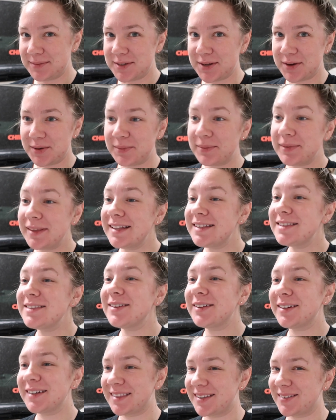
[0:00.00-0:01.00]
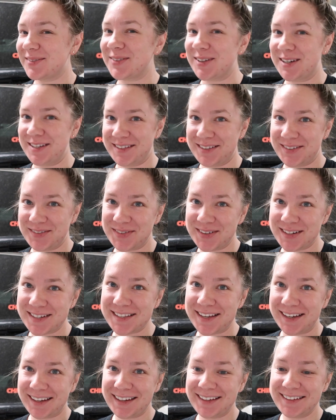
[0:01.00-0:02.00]
So let's look at the freezer for a
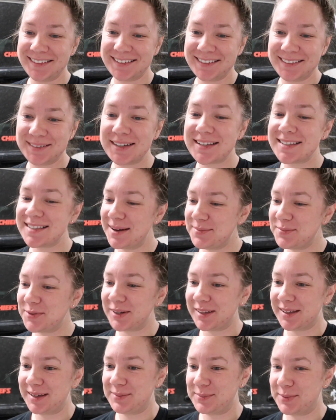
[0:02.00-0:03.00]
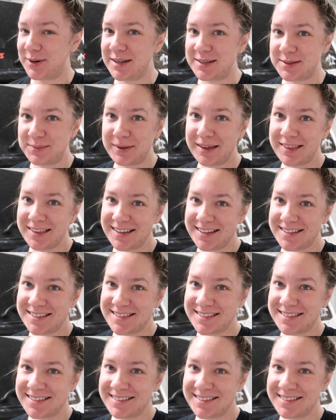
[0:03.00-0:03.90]
second because I'm really impressed by this.